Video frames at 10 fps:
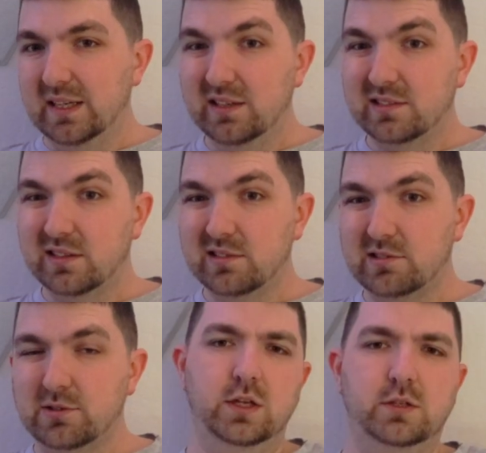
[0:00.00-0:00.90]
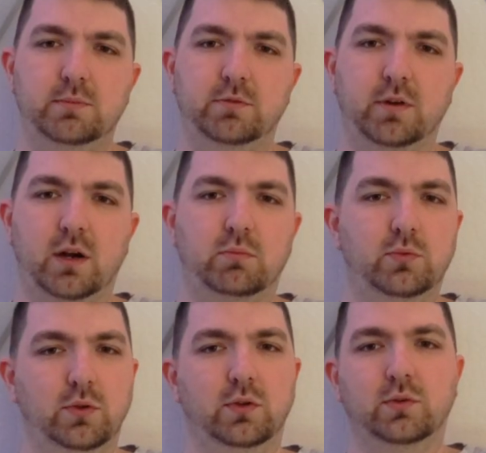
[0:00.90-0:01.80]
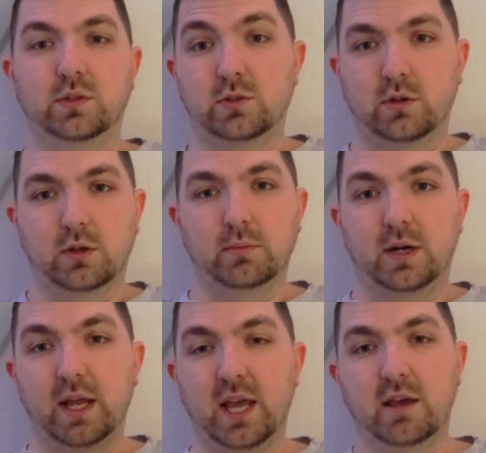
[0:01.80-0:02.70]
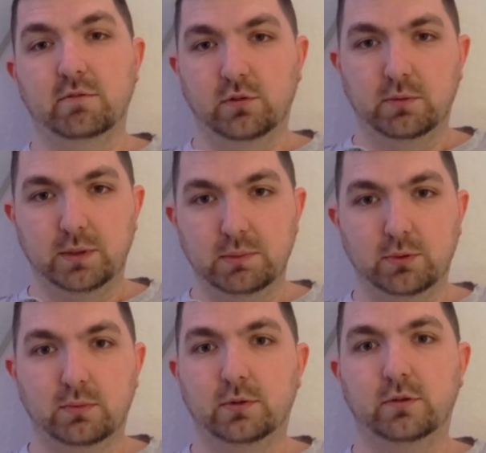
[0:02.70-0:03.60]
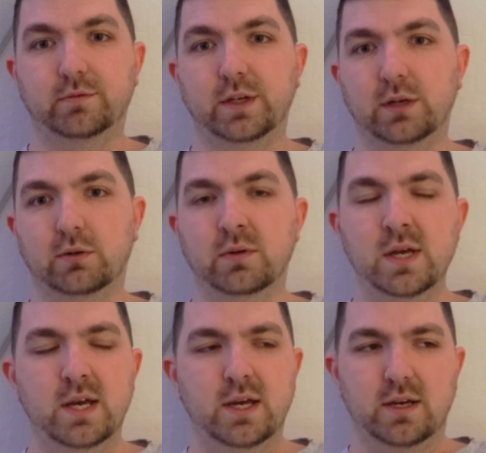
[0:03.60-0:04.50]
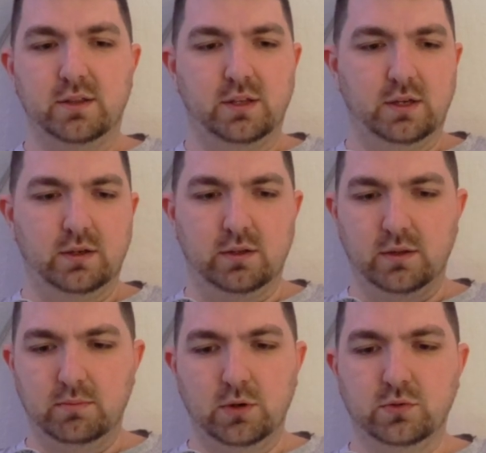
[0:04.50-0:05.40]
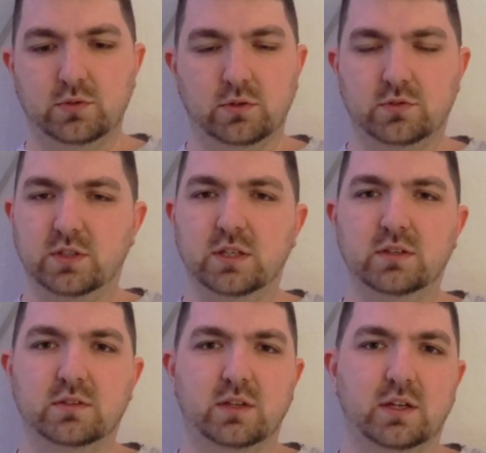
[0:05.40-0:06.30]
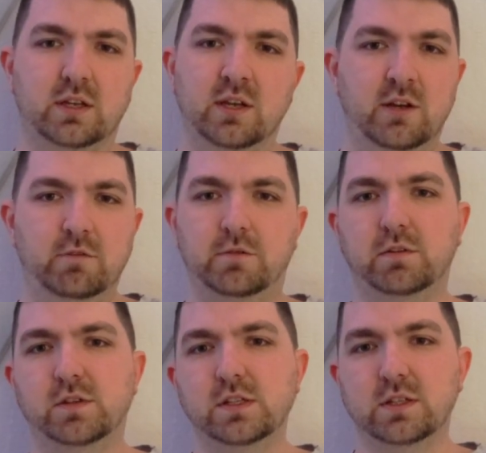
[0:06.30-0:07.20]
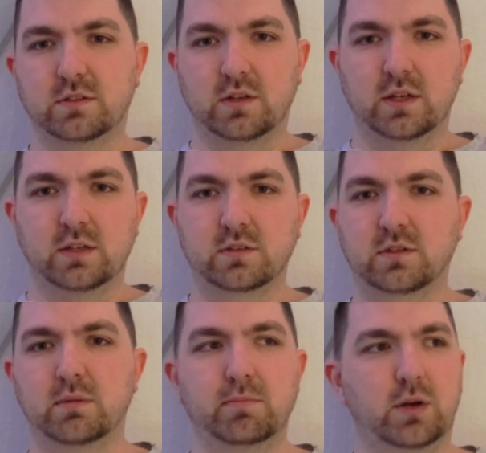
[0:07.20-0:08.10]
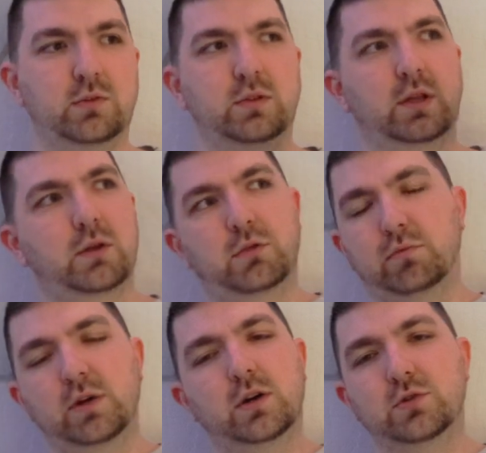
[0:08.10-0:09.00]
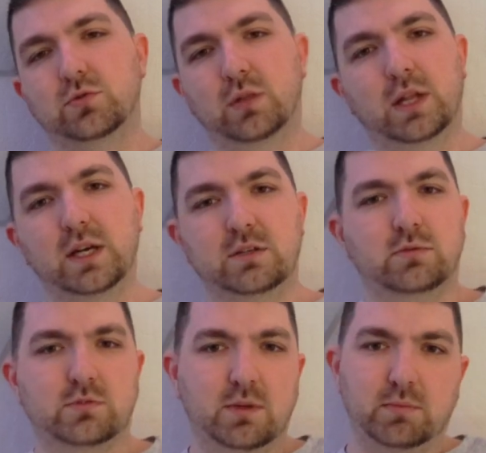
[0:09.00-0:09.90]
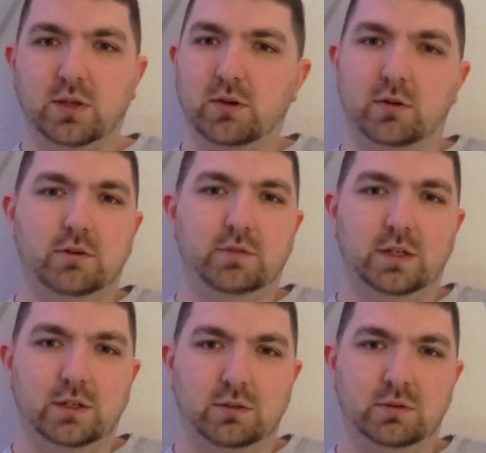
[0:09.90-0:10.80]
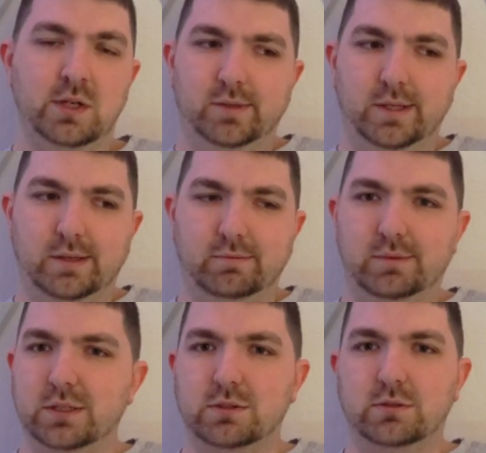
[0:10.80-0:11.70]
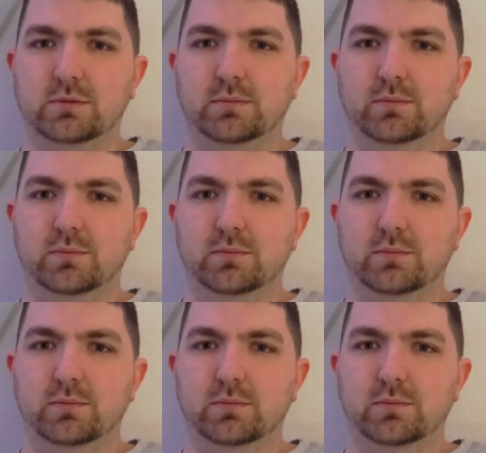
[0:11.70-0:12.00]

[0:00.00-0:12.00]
in a sense. And to be fair, I'm really only talking about a handful of people per video. I think the most I'll see is like 50 dislikes compared to like 300 likes or something on a video. That doesn't